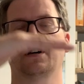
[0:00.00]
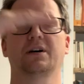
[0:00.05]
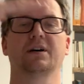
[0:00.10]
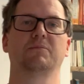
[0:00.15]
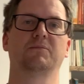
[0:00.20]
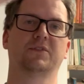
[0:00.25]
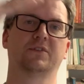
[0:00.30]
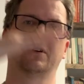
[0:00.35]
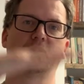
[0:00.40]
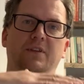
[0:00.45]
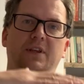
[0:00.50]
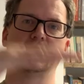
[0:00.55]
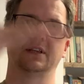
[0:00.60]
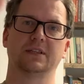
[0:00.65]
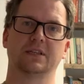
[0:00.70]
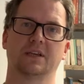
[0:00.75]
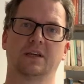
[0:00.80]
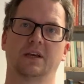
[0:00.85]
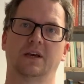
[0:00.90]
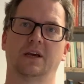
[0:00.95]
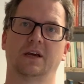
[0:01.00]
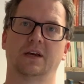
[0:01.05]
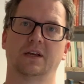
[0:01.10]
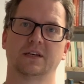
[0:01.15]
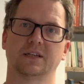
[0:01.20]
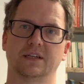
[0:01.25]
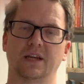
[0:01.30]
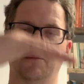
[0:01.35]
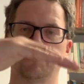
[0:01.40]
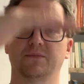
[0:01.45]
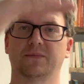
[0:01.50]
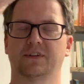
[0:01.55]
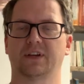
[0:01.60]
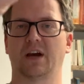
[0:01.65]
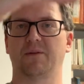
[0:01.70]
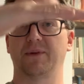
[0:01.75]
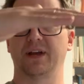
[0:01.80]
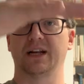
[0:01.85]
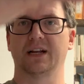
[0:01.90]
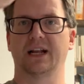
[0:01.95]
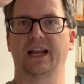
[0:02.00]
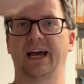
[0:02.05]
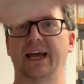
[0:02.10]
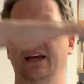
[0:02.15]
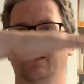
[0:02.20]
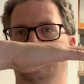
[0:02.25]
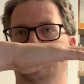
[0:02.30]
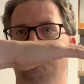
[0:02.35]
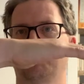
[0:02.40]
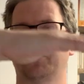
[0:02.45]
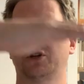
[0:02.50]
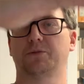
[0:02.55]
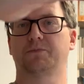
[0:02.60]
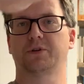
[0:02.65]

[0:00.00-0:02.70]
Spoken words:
time, so these dumps come in layers.